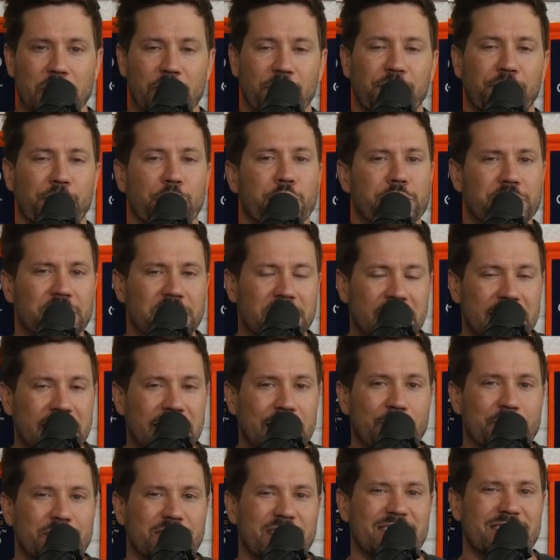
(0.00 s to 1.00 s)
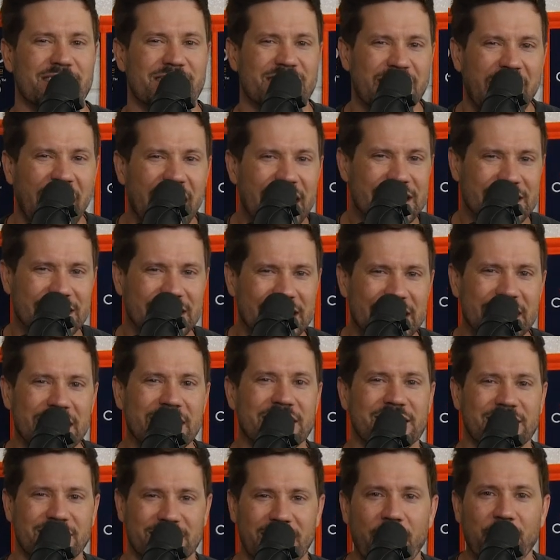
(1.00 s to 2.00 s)
the first team since
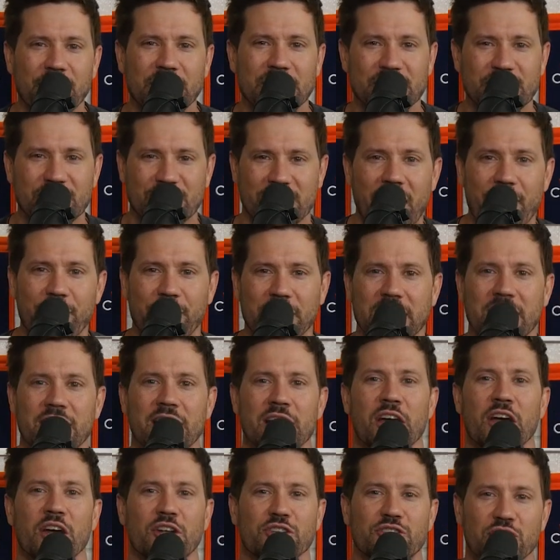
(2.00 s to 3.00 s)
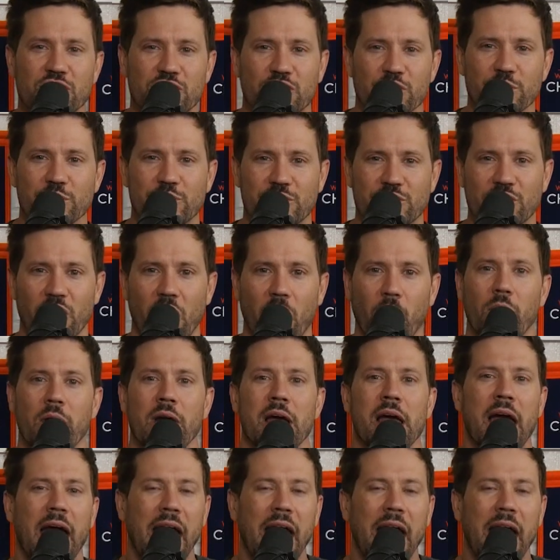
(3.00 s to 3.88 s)
1977 to do so.